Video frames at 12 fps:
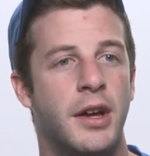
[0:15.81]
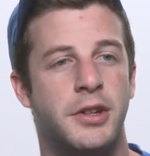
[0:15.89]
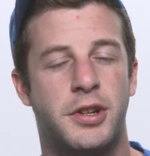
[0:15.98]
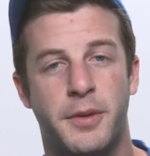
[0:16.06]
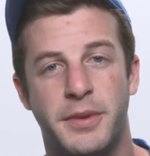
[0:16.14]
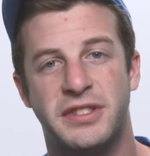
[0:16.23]

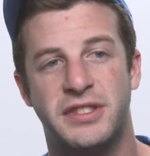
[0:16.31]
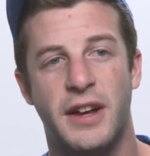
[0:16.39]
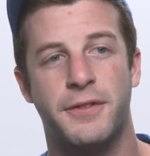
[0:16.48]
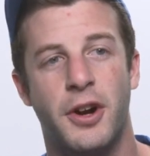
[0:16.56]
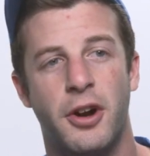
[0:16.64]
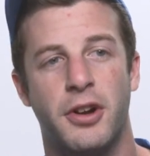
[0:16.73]
Should have been
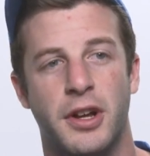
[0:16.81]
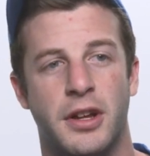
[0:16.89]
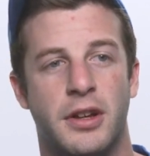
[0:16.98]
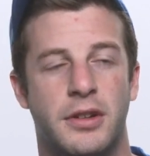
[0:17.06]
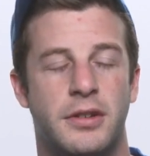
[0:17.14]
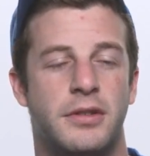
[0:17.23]
Steph
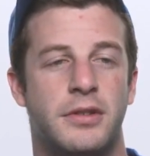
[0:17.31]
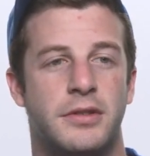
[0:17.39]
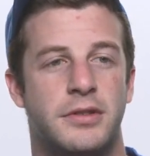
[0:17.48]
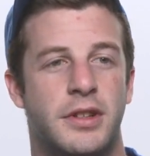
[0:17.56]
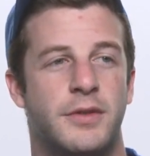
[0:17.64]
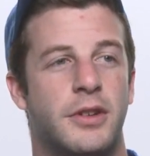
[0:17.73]
Curry.
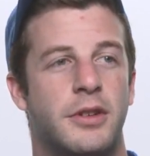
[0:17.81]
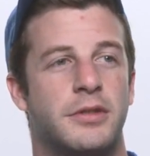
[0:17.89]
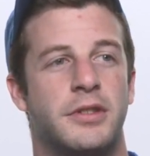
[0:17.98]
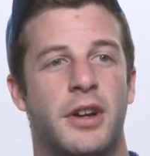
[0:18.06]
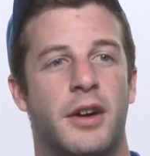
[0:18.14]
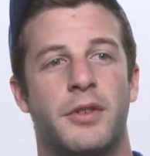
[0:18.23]
Well, Steph Curry was
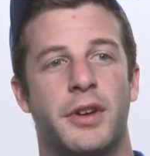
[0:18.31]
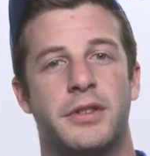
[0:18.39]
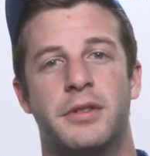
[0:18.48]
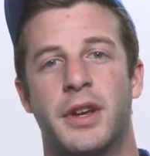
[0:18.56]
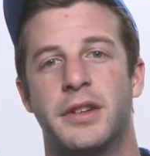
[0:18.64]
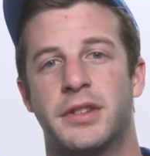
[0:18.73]
on the cover of like
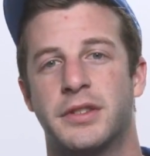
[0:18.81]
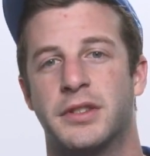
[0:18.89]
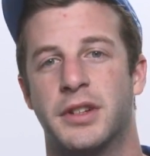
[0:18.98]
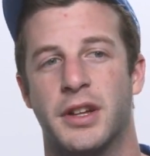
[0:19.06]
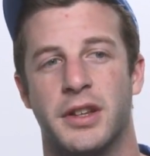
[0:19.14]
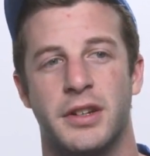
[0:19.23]

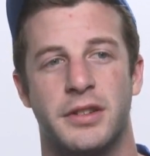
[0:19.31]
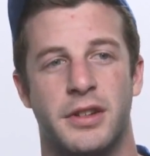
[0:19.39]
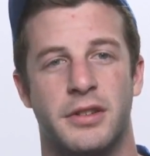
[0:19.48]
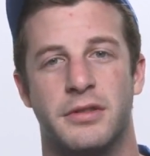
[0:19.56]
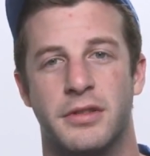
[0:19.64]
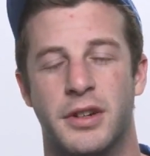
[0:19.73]
2K16, I think.
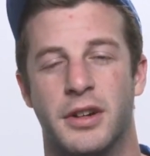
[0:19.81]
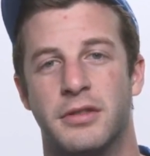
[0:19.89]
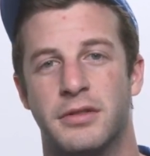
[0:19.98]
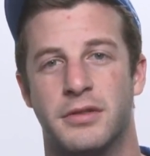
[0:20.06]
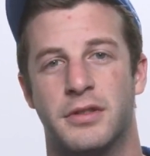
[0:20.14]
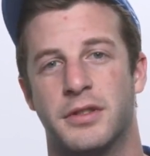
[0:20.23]
So, you know,
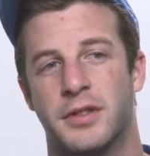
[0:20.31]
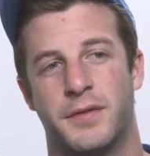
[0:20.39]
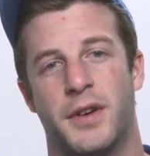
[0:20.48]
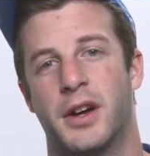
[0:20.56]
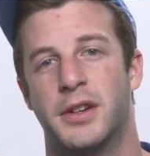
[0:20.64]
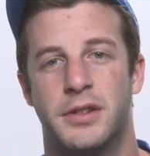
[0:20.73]
it's
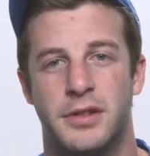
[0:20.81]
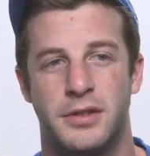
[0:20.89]
fine.